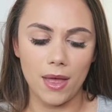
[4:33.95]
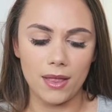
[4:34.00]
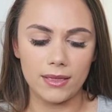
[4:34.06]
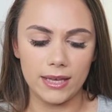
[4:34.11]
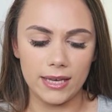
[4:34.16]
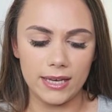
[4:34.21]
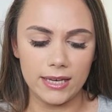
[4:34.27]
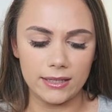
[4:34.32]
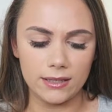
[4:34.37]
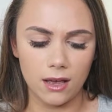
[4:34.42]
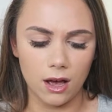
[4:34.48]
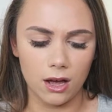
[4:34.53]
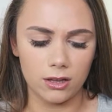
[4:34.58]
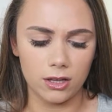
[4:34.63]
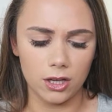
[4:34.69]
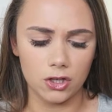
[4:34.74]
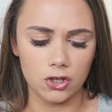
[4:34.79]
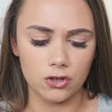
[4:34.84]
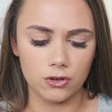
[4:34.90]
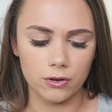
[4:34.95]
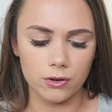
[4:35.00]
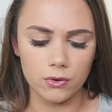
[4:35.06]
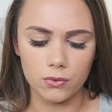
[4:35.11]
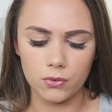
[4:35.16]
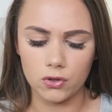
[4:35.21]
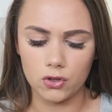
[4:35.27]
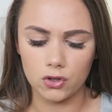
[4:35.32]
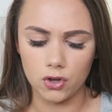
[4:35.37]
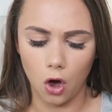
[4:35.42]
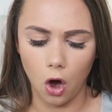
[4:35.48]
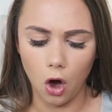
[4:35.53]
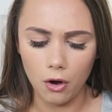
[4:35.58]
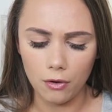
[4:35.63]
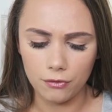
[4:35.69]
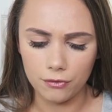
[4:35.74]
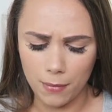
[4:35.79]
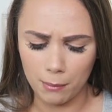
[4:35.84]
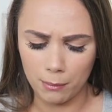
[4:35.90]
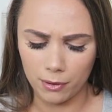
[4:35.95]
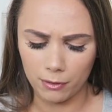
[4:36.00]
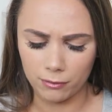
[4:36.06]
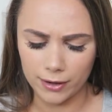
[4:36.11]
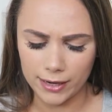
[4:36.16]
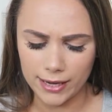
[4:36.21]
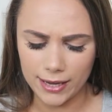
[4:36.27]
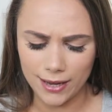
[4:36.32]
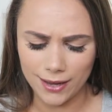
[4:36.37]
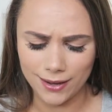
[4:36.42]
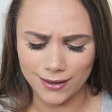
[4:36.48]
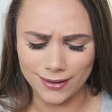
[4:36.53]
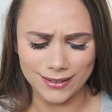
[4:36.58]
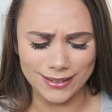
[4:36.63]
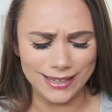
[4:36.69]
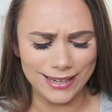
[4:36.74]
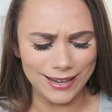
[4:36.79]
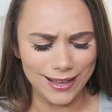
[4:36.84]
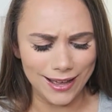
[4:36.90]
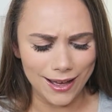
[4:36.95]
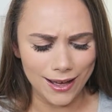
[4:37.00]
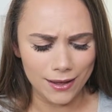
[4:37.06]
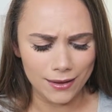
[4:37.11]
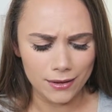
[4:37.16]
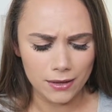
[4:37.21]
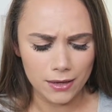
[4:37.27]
these are the True Soft Maria Nilla.